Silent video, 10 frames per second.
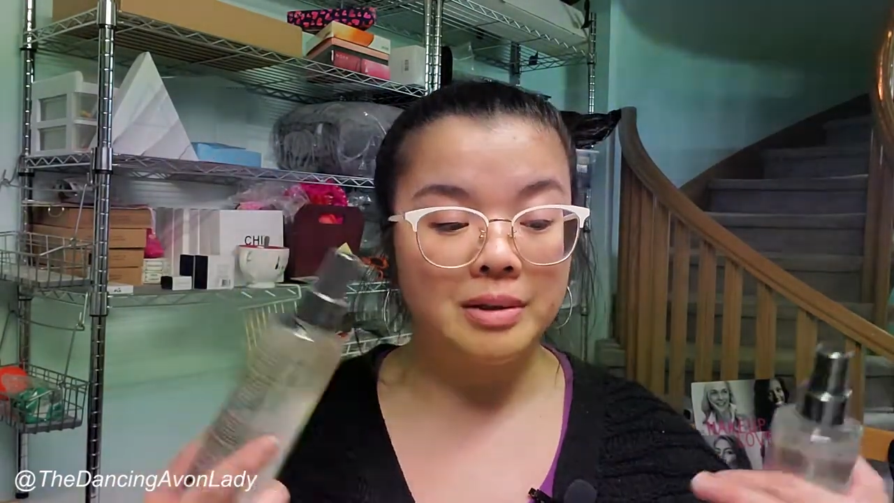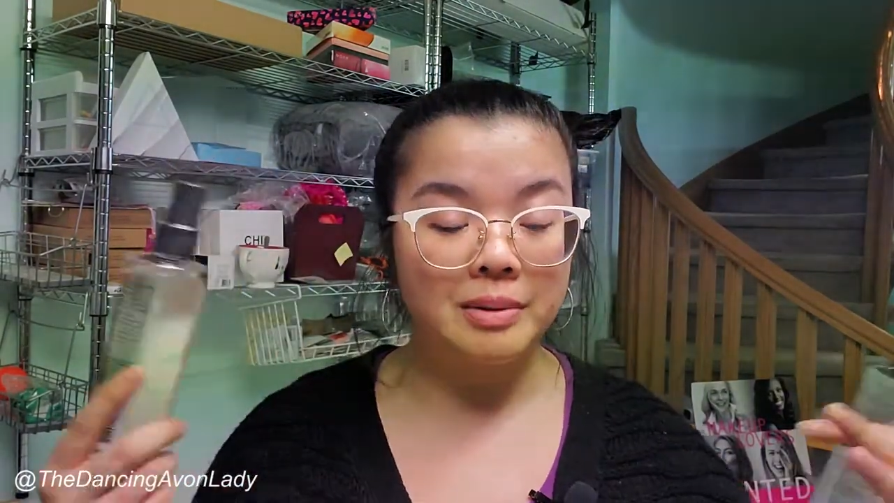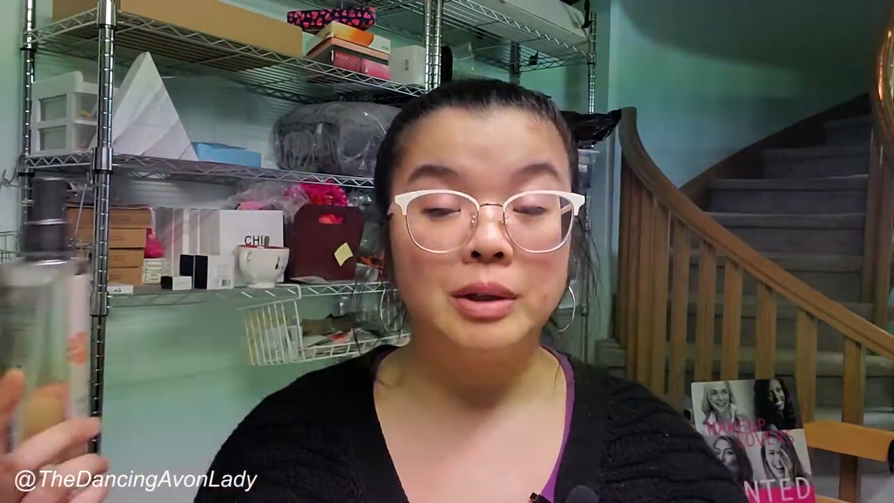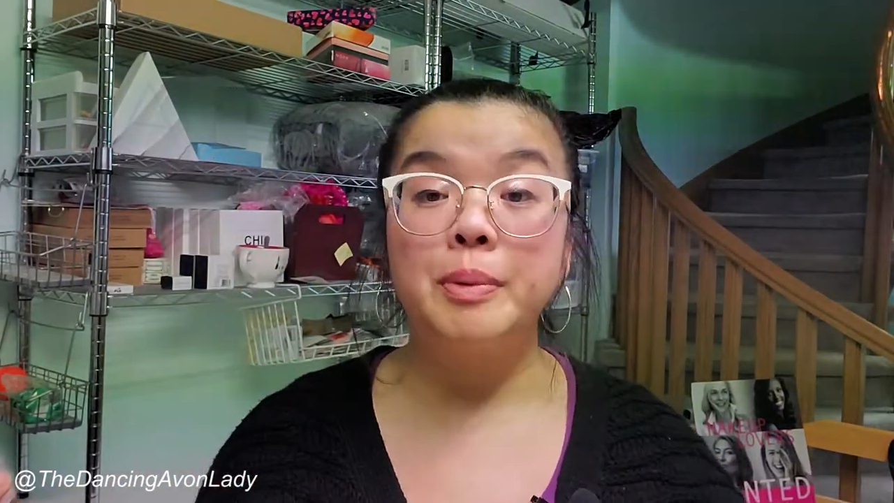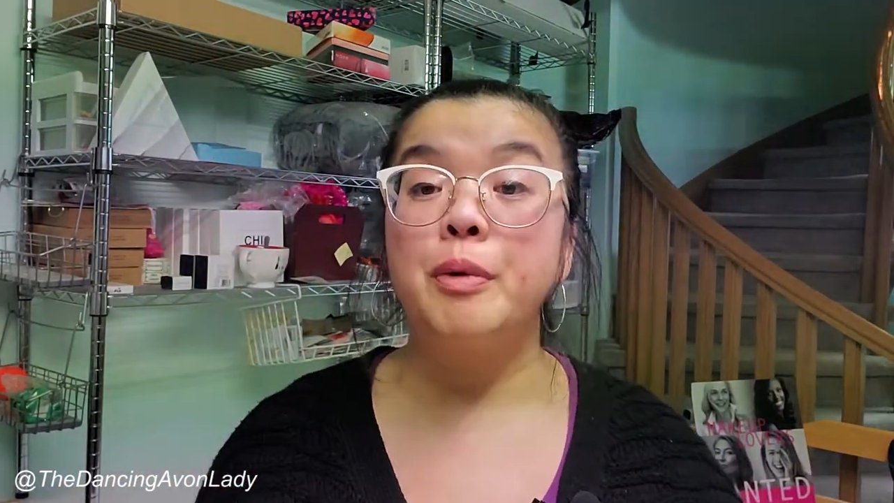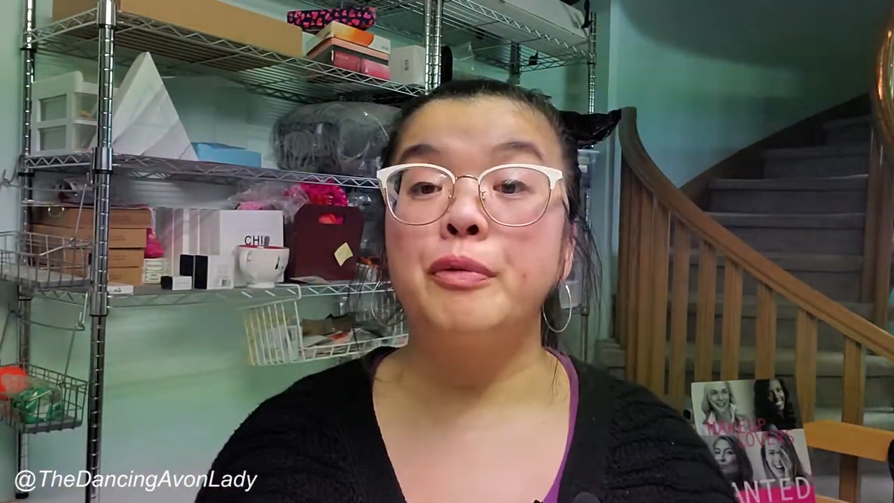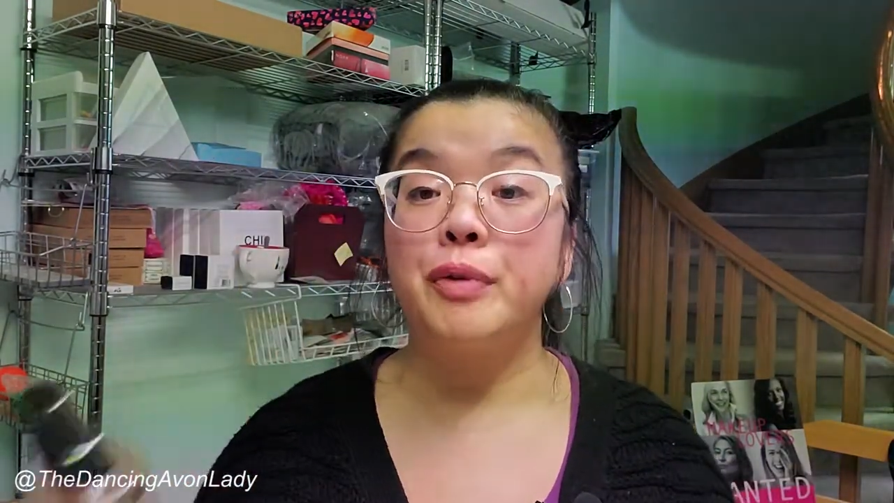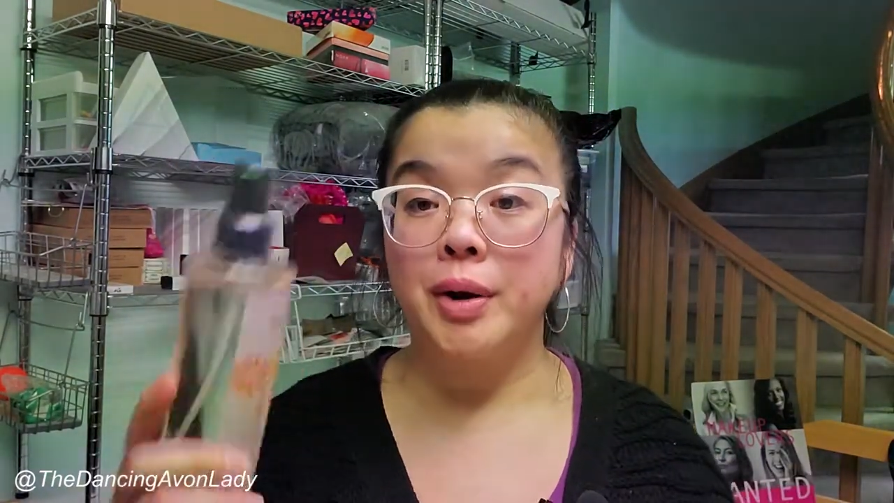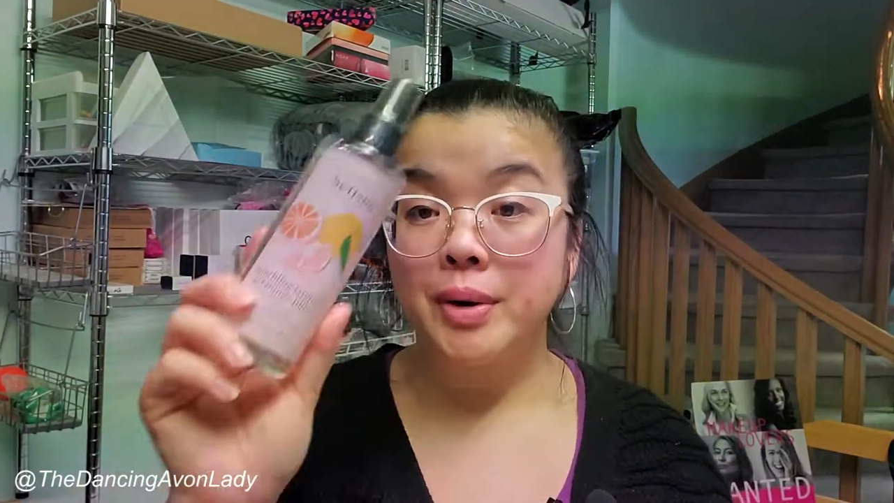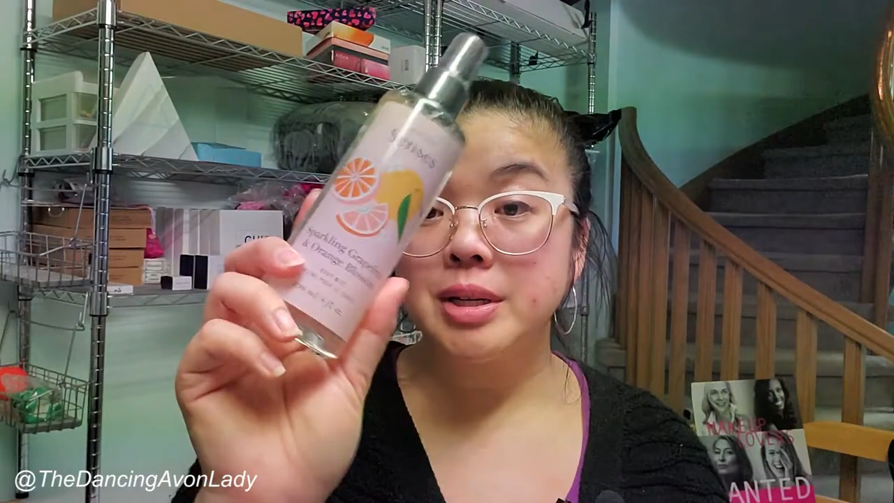is a little bit more
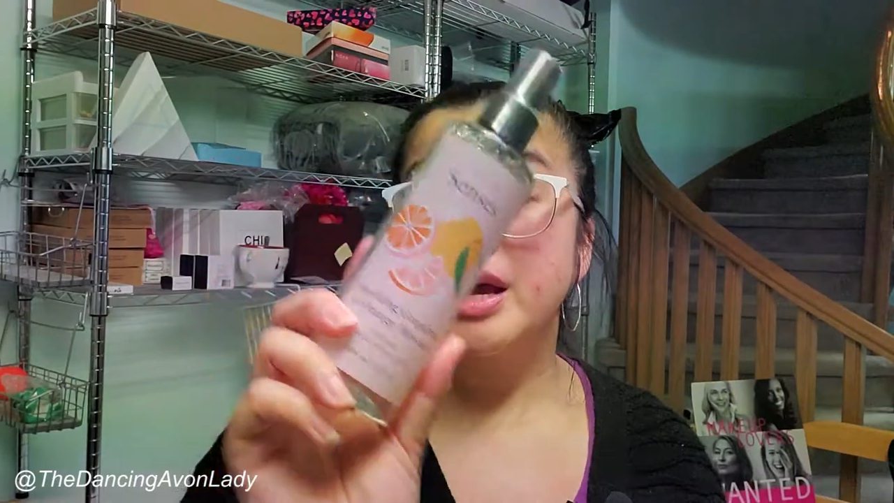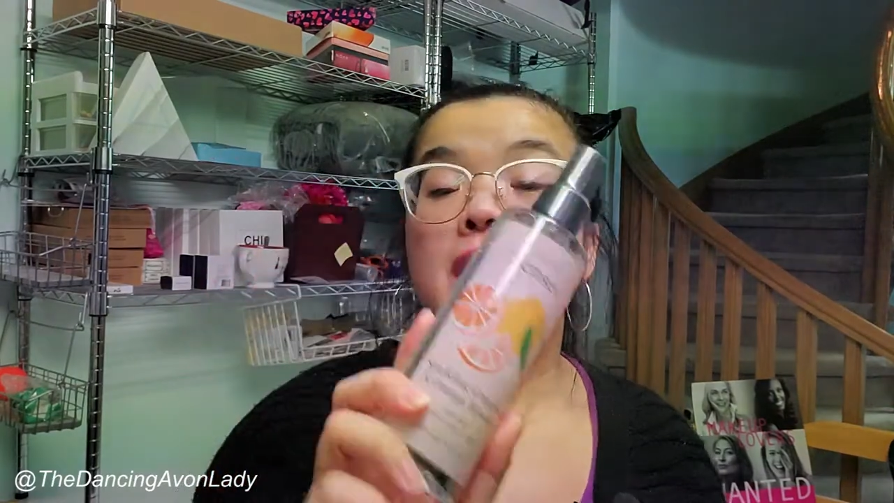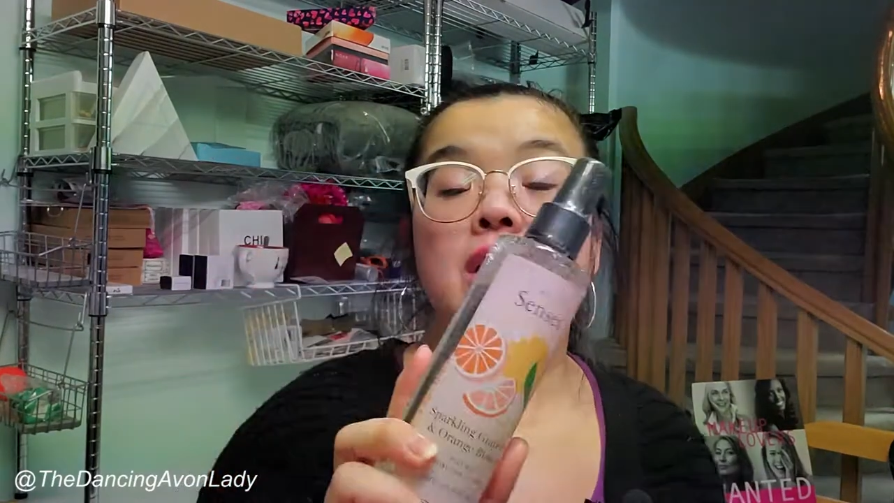fragrant,